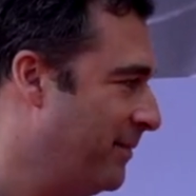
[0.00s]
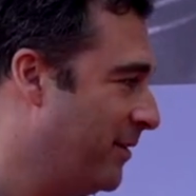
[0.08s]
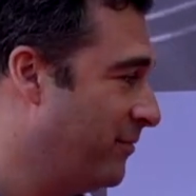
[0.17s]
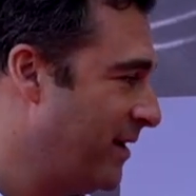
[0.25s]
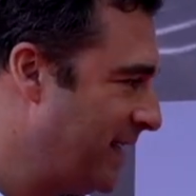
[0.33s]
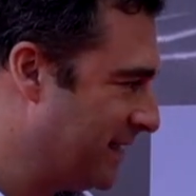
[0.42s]

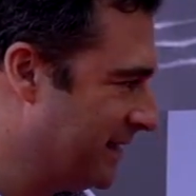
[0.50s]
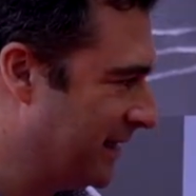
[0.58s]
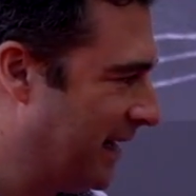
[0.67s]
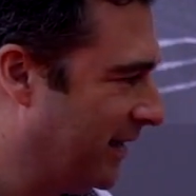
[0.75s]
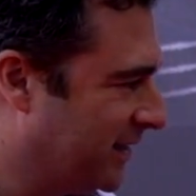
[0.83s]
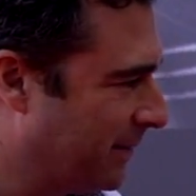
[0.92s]
The reason
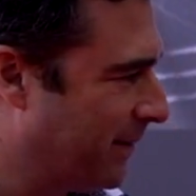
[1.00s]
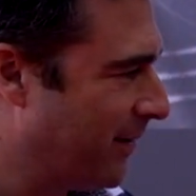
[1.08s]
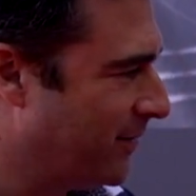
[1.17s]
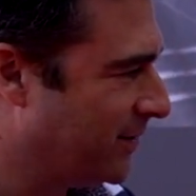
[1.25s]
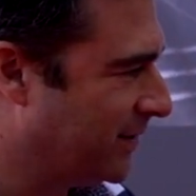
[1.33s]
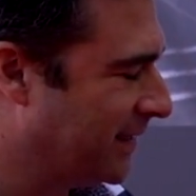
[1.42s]
I
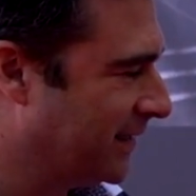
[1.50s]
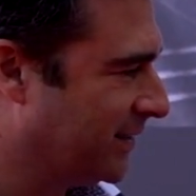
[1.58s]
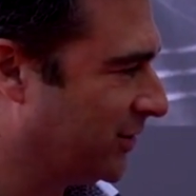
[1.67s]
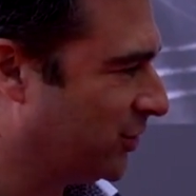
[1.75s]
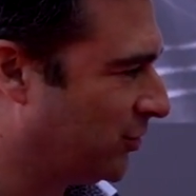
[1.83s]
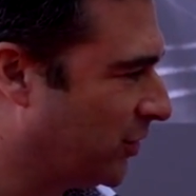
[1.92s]
suppose it's
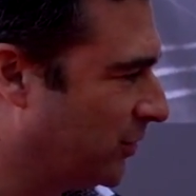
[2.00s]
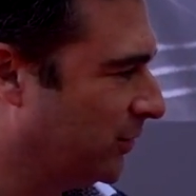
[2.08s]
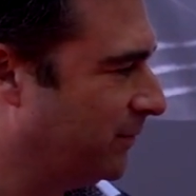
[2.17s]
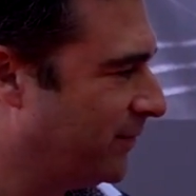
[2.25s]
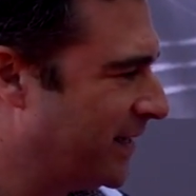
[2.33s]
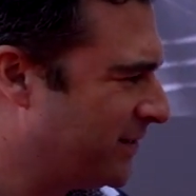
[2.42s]
a struggle,
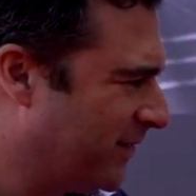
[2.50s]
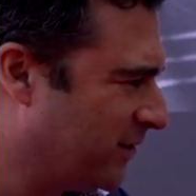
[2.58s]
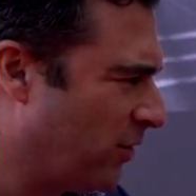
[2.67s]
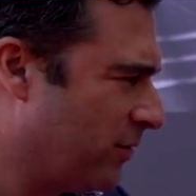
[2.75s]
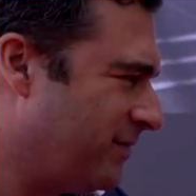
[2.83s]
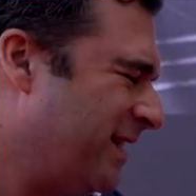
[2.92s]

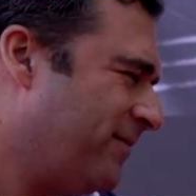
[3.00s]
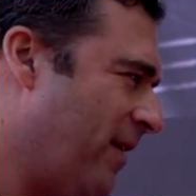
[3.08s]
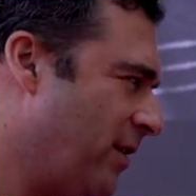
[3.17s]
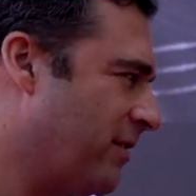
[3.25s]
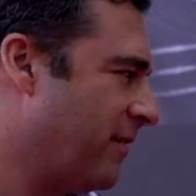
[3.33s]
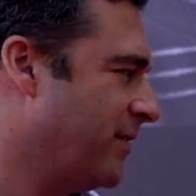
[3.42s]
this
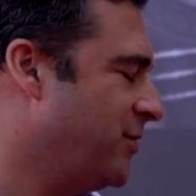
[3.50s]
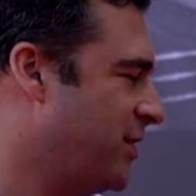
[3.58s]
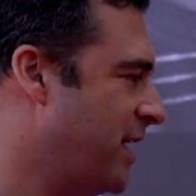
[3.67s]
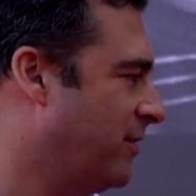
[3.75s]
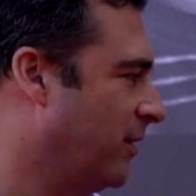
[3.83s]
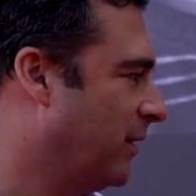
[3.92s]
photograph in
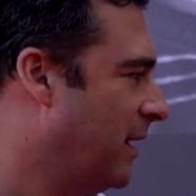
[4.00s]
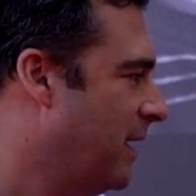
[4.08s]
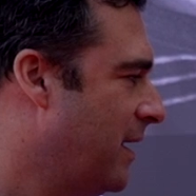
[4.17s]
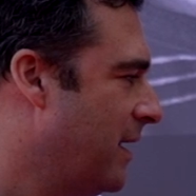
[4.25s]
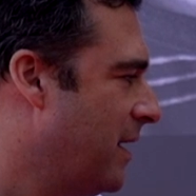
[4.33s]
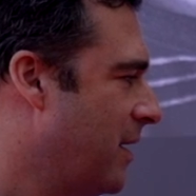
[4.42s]
general
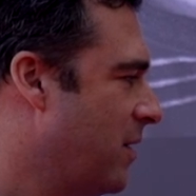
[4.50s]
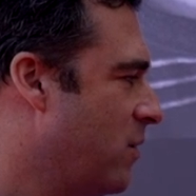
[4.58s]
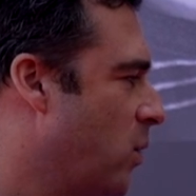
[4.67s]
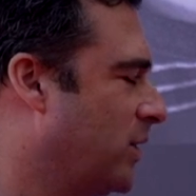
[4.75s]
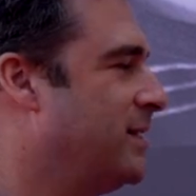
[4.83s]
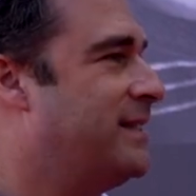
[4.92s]

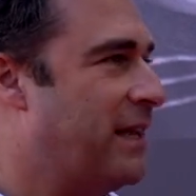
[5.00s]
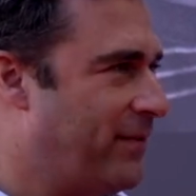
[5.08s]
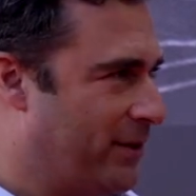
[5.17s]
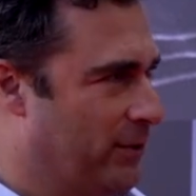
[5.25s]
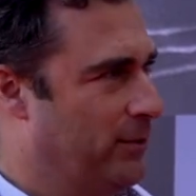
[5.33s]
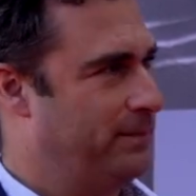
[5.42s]
wasn't
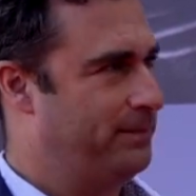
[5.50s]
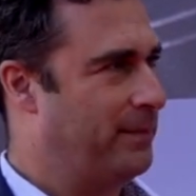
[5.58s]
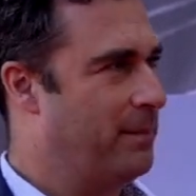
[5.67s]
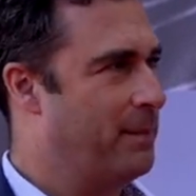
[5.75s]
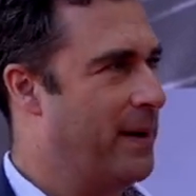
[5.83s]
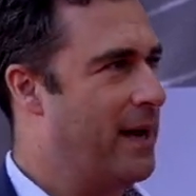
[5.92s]
difficult,
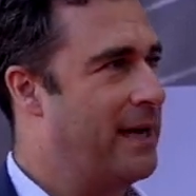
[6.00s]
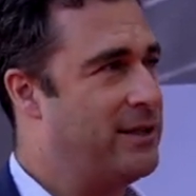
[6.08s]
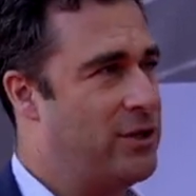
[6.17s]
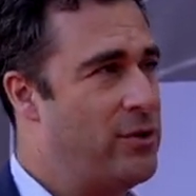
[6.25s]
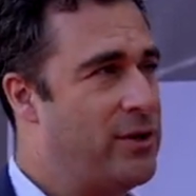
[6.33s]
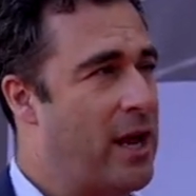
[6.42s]
but I
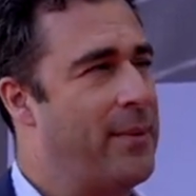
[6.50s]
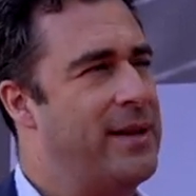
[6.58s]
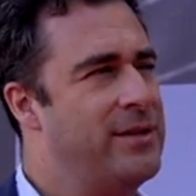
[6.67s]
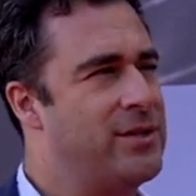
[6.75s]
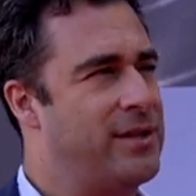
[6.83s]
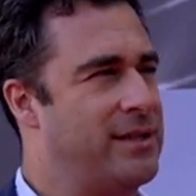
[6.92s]
do go
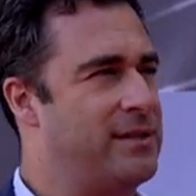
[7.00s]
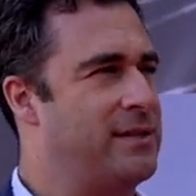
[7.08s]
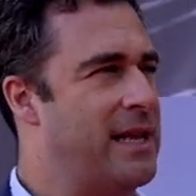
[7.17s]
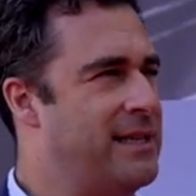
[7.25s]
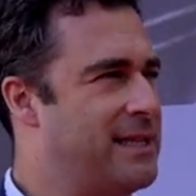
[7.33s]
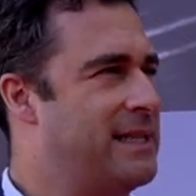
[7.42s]

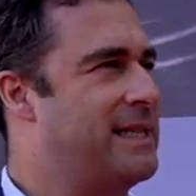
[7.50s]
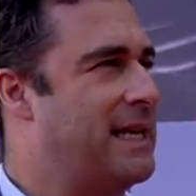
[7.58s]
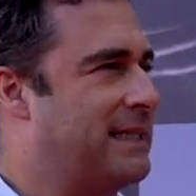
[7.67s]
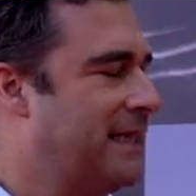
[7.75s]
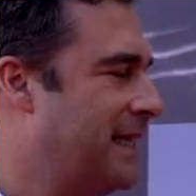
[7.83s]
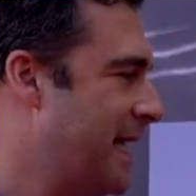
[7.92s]
into the
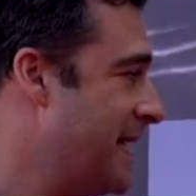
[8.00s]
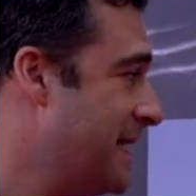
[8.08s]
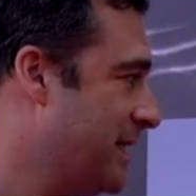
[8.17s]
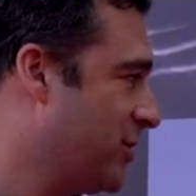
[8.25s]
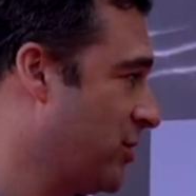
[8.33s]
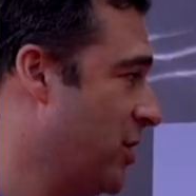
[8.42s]
desert in
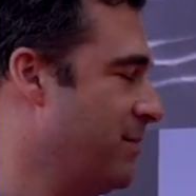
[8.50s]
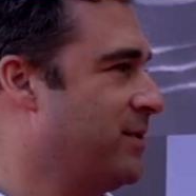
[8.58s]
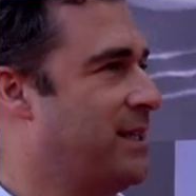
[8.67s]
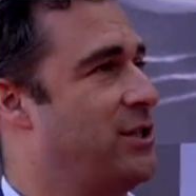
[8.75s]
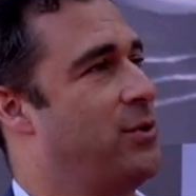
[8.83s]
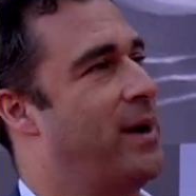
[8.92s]
certain
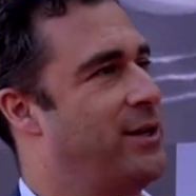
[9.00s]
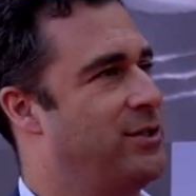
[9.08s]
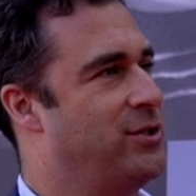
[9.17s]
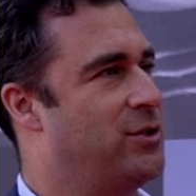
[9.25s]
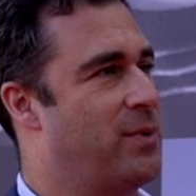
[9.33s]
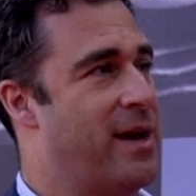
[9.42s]

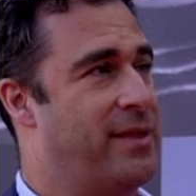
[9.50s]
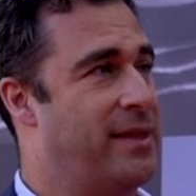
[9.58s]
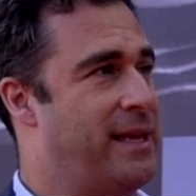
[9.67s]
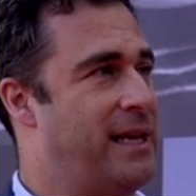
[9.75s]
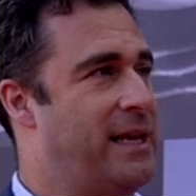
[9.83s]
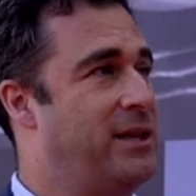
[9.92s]
situations where
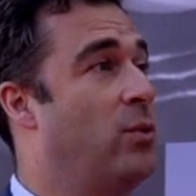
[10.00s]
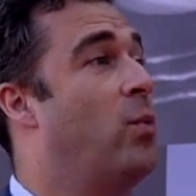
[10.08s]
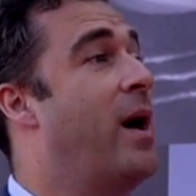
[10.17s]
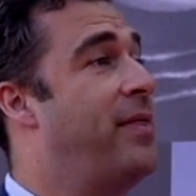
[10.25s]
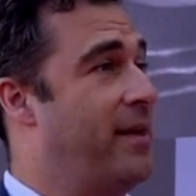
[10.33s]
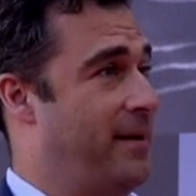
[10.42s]
the
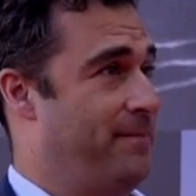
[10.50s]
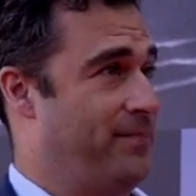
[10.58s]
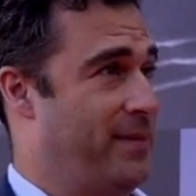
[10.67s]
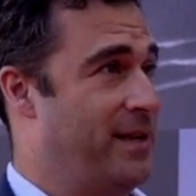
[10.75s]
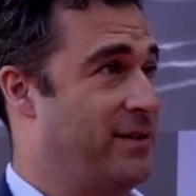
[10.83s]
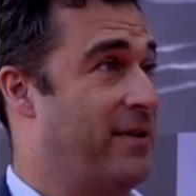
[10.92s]
weather
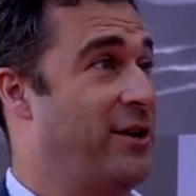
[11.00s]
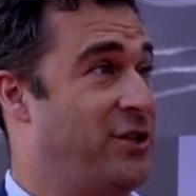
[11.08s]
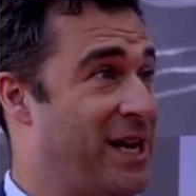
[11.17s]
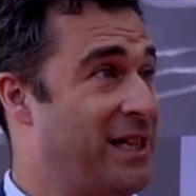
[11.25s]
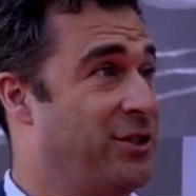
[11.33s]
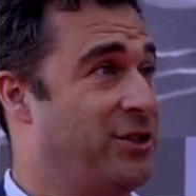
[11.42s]
is very
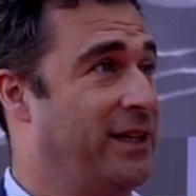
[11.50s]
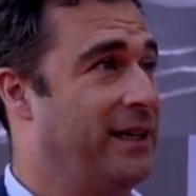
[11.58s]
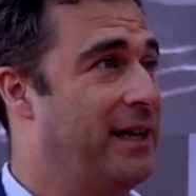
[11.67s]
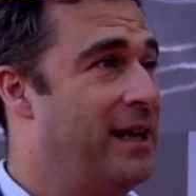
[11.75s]
challenging.